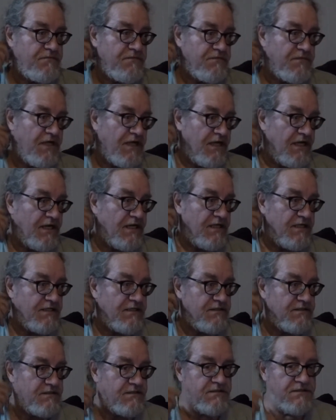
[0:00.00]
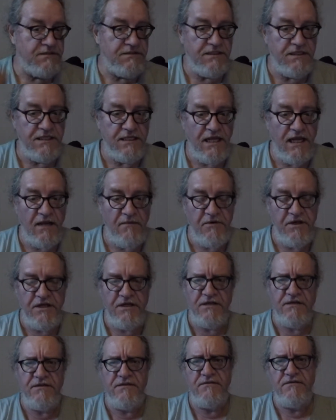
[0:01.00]
And they came in
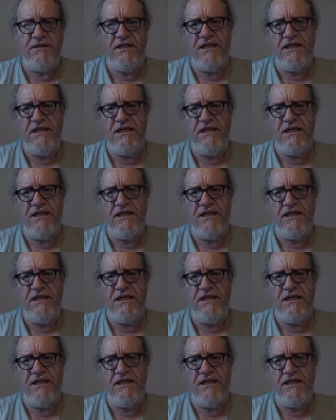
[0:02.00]
and